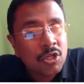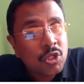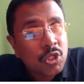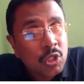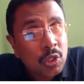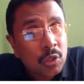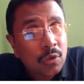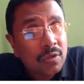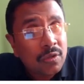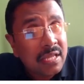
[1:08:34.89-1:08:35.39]

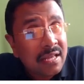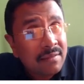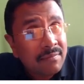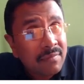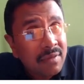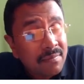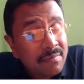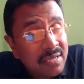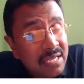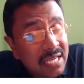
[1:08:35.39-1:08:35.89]
So there
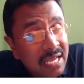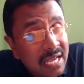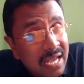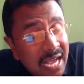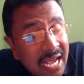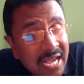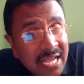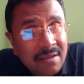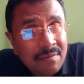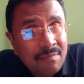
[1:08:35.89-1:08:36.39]
may be a
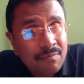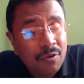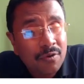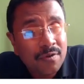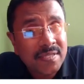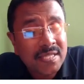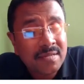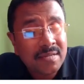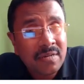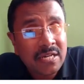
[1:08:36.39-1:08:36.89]
high
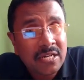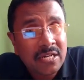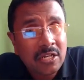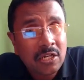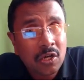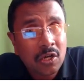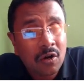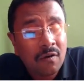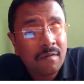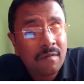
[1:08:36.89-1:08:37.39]

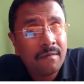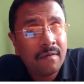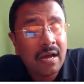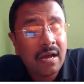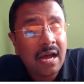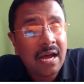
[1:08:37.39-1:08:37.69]
possibility of